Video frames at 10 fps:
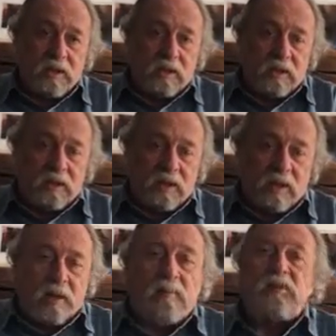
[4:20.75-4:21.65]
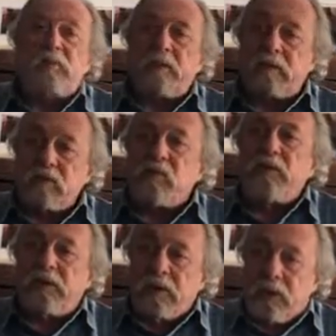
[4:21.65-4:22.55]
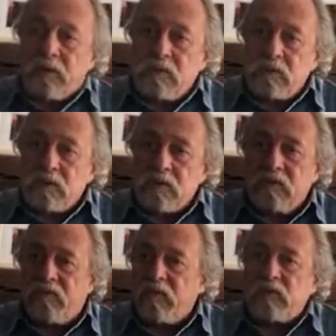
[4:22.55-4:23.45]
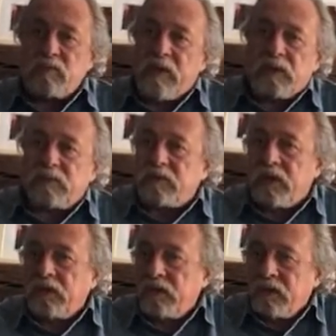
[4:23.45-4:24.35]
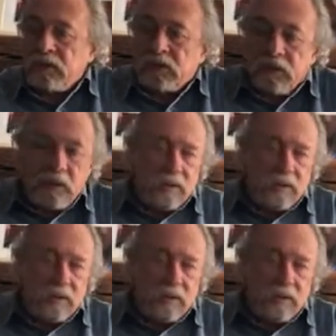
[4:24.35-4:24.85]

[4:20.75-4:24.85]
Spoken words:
I'm much better at speaking languages, French, Spanish, Italian, English.